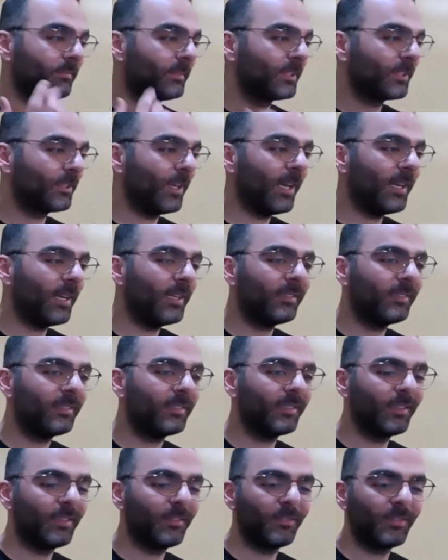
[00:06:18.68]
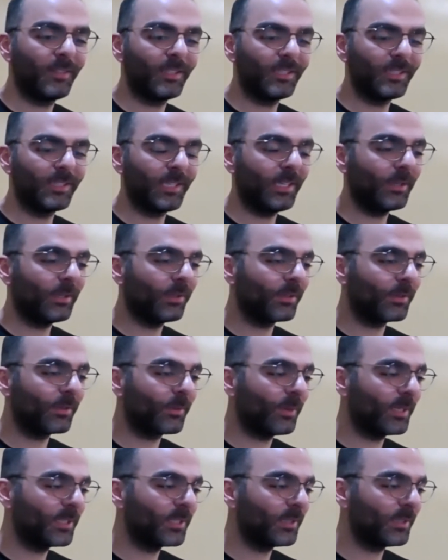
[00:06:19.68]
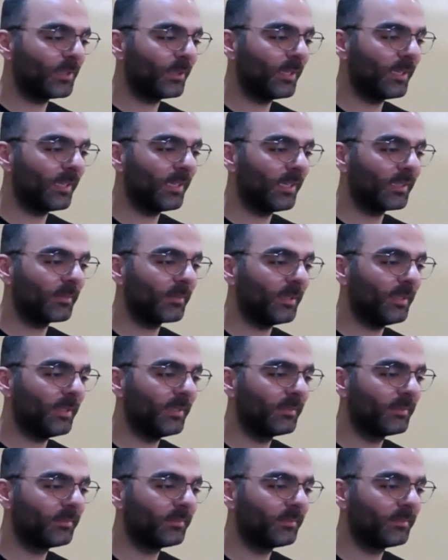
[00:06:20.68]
Try it. And if there's any other questions, you can ask me.